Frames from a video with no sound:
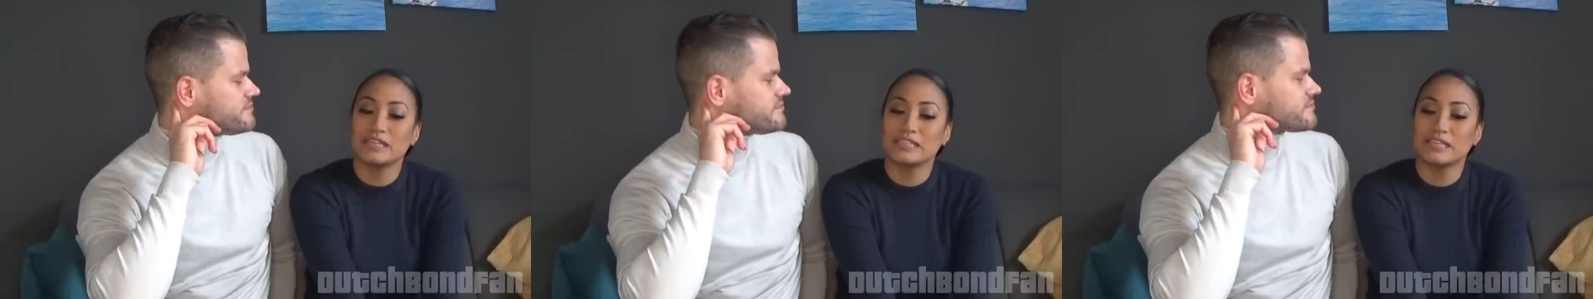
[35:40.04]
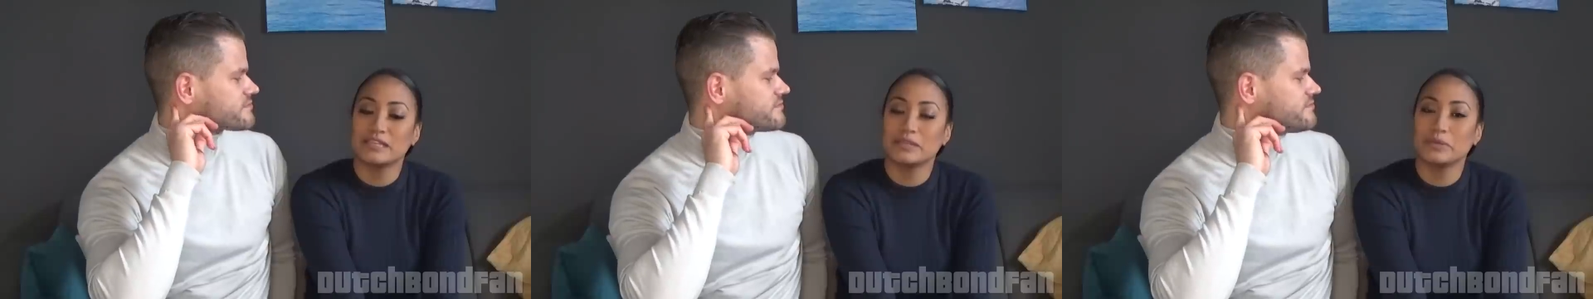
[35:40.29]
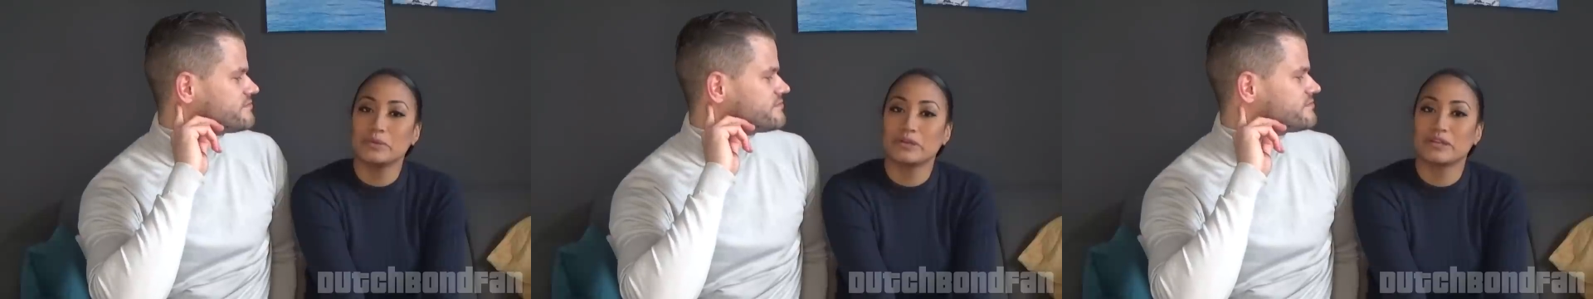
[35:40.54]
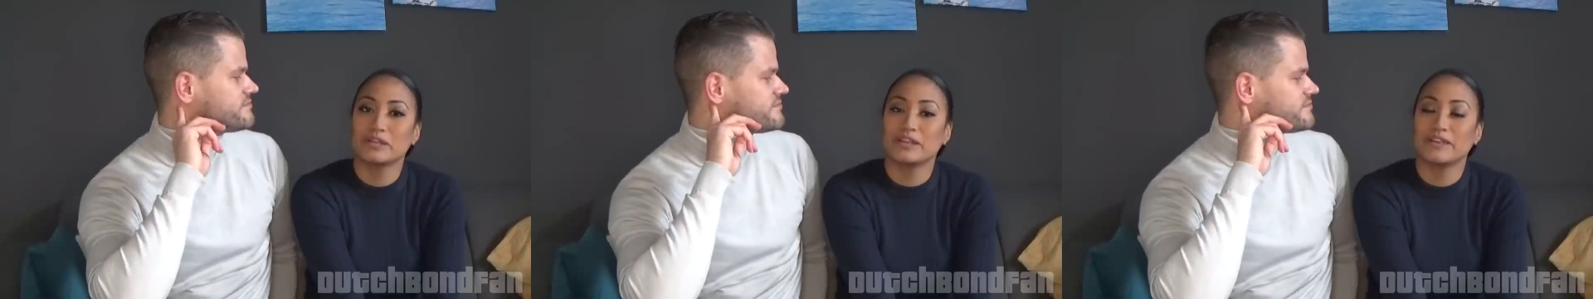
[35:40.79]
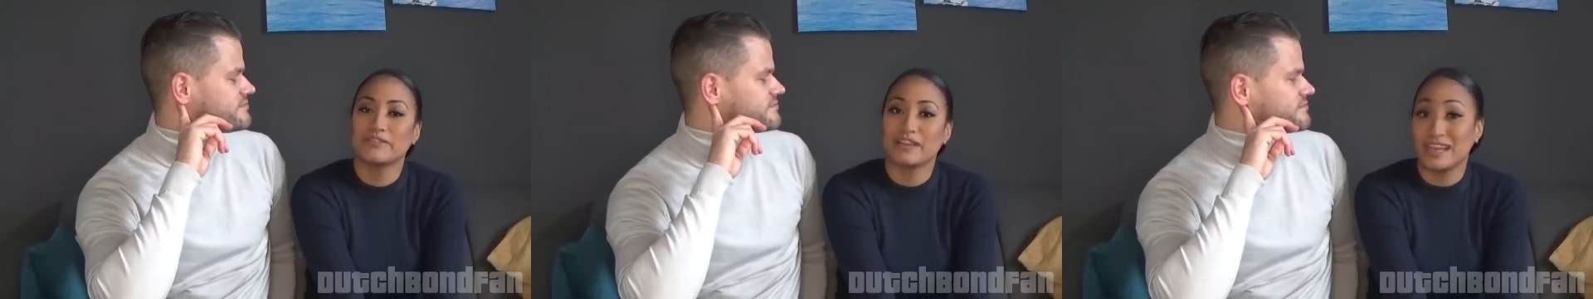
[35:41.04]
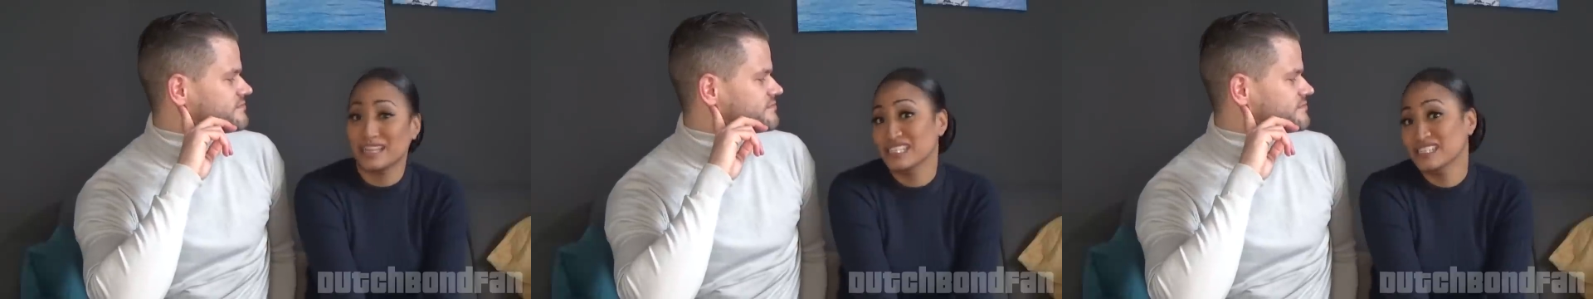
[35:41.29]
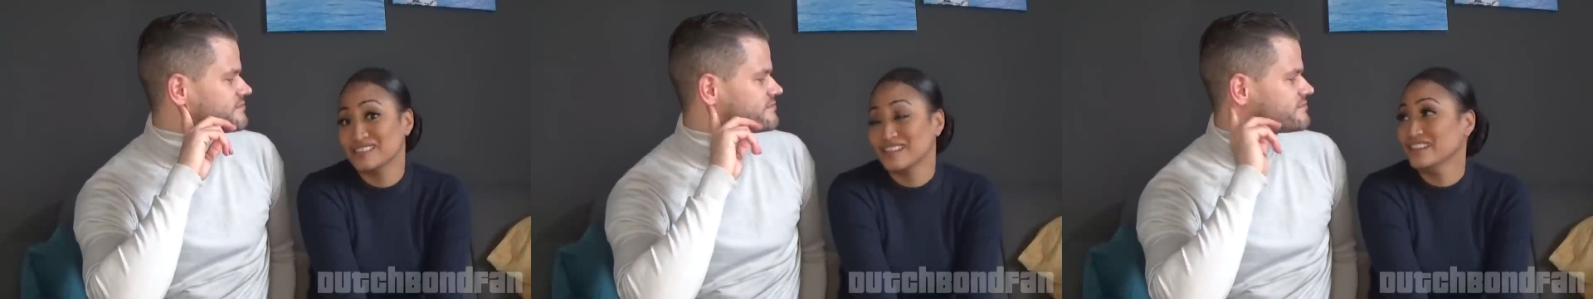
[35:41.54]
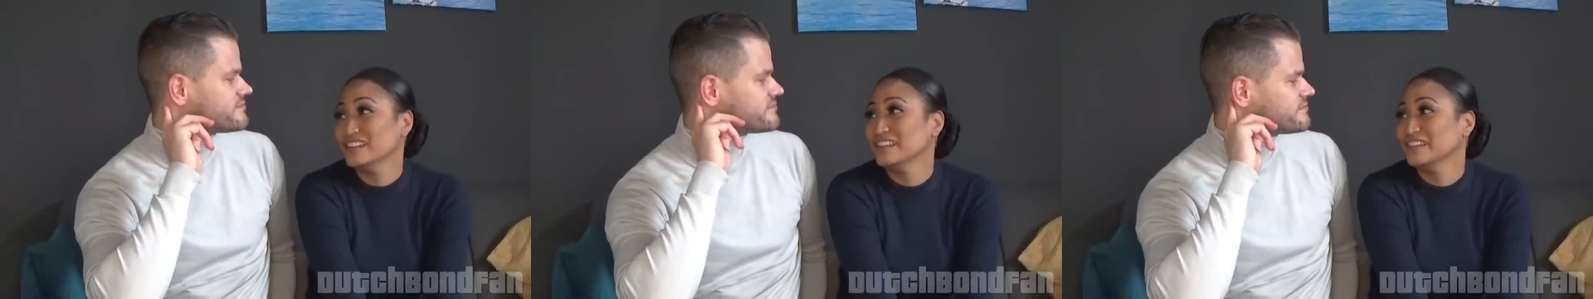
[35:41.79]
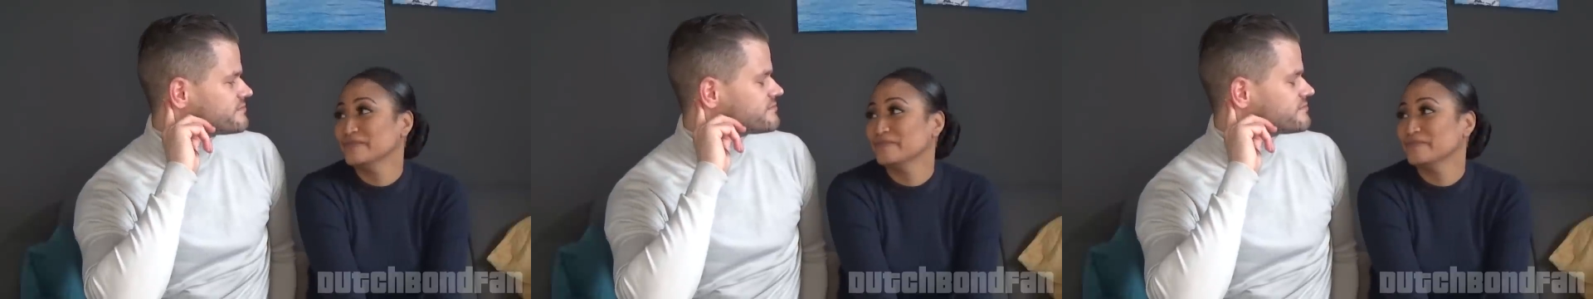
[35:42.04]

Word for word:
Speaker 1: they said they were in Afghanistan.